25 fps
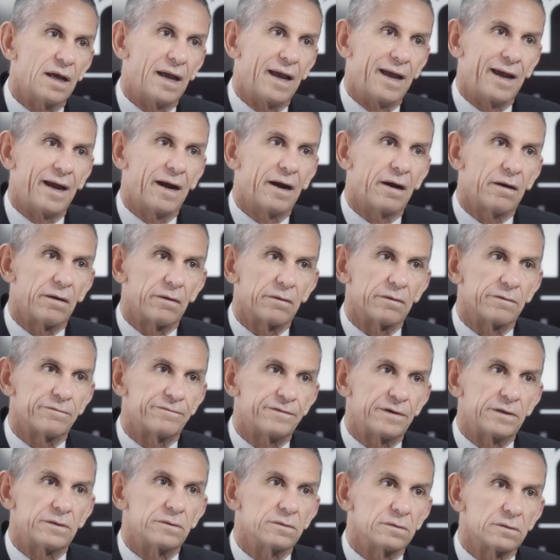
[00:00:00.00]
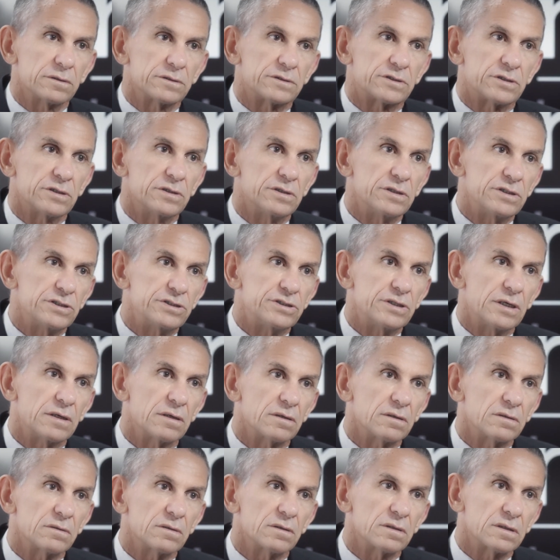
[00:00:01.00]
our Federal Attorney
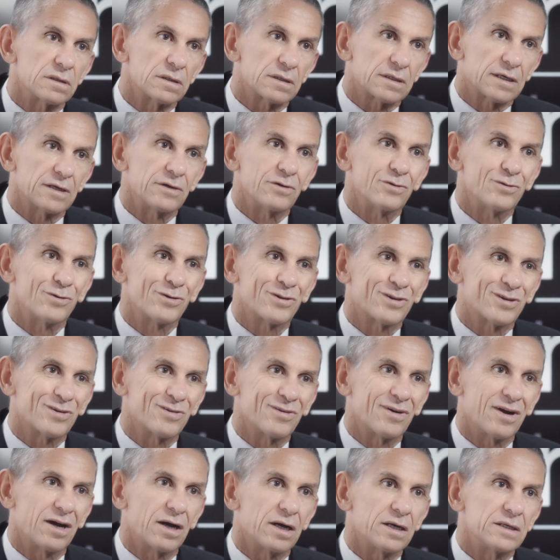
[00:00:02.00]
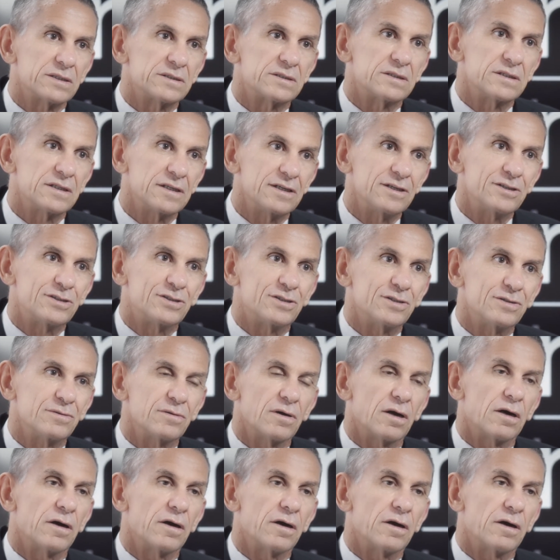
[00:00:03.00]
General can authorise the issue